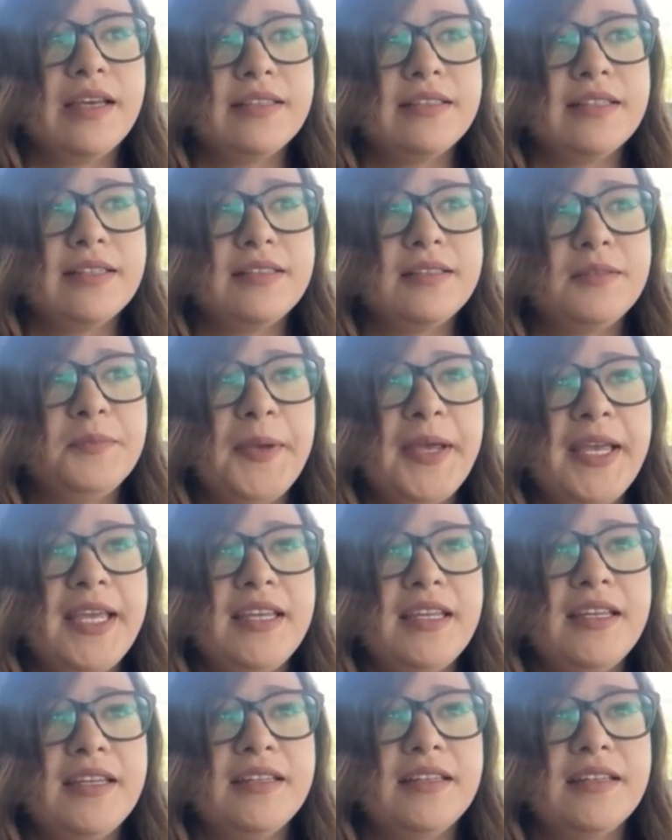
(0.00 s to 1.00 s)
I said,
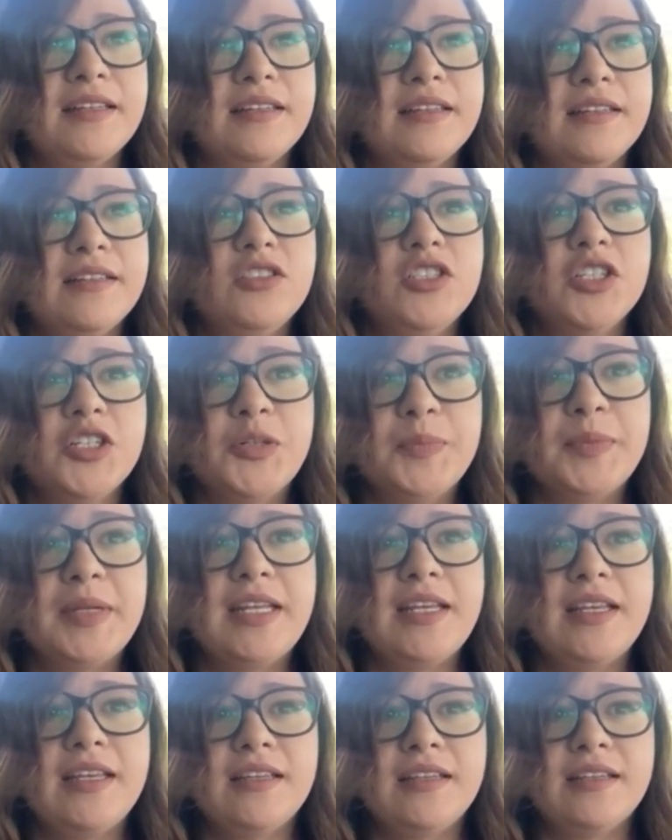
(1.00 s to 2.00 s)
Spain,
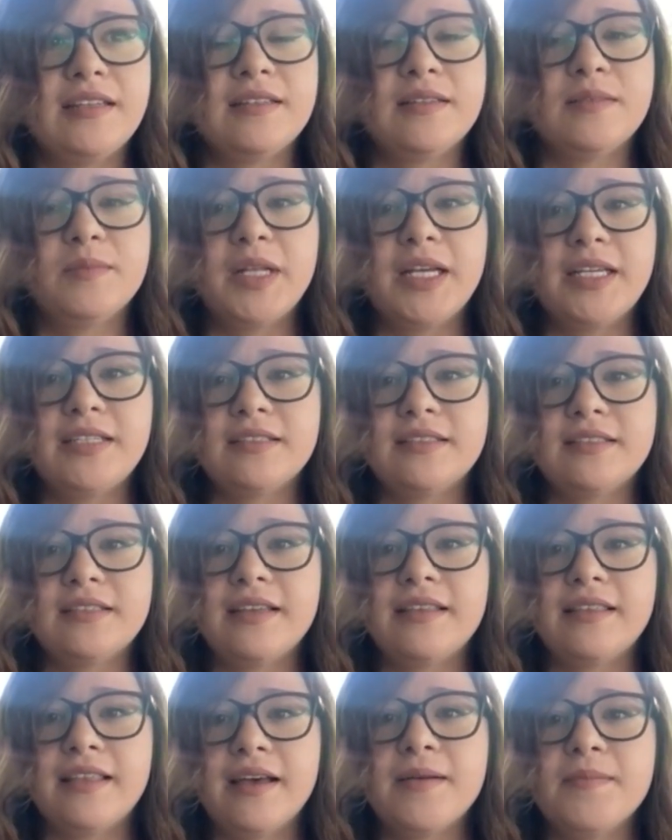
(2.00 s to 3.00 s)
Germany, places
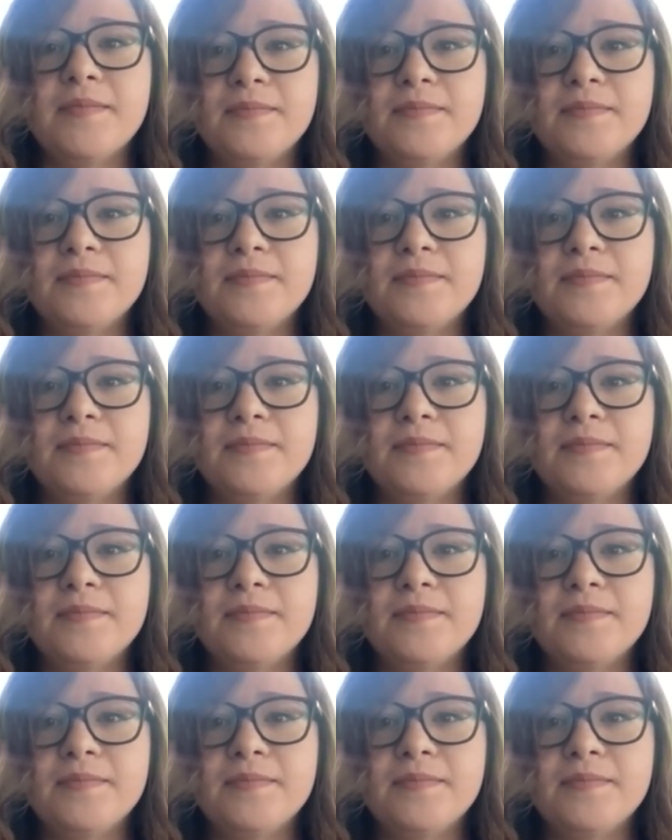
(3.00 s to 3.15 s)
like that.